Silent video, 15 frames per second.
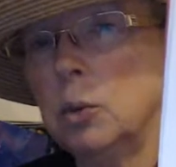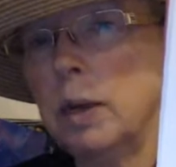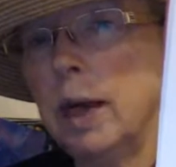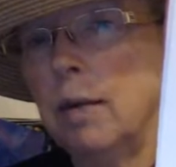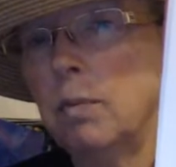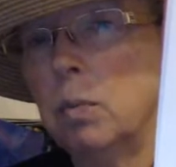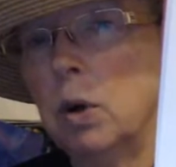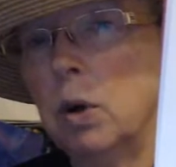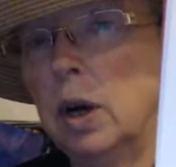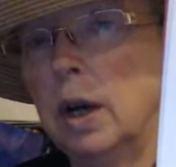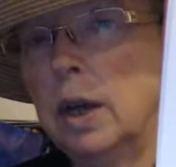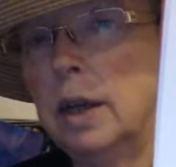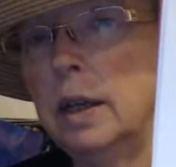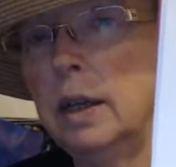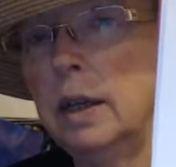We have
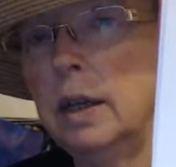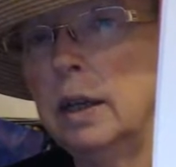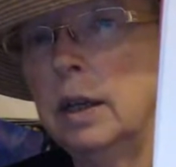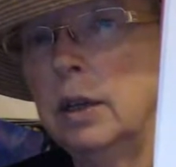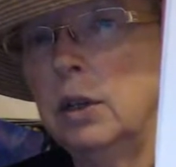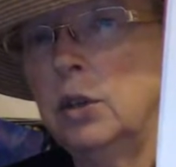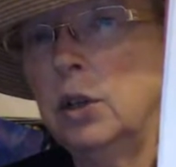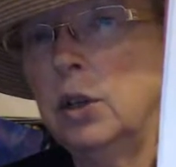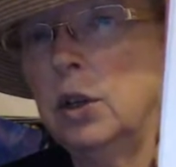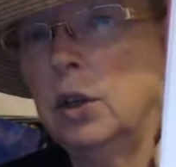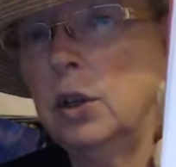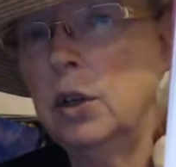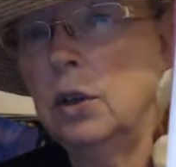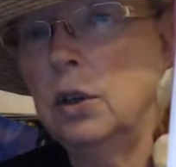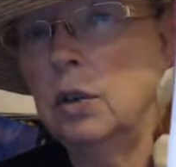one,
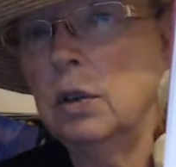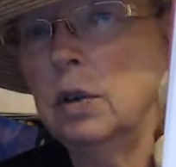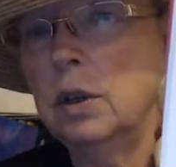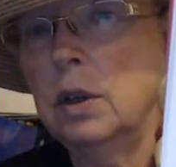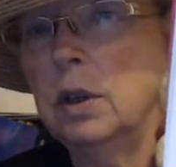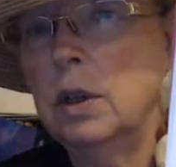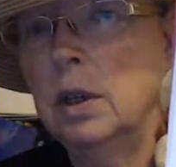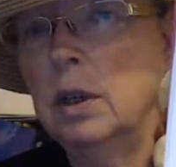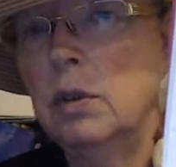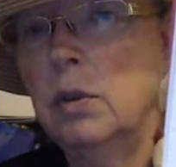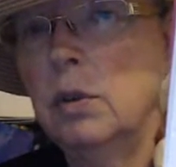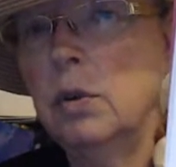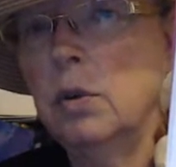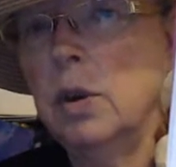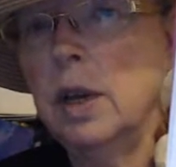two,
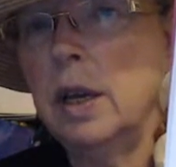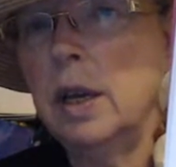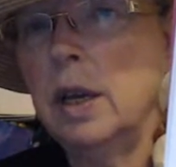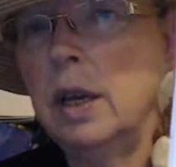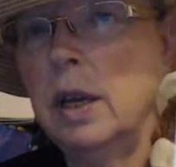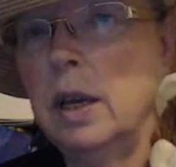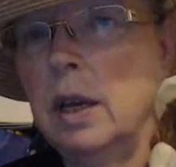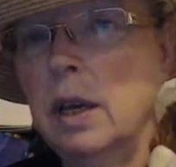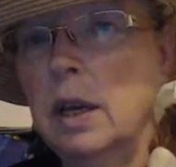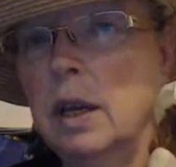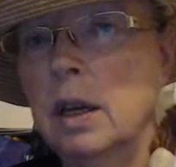three,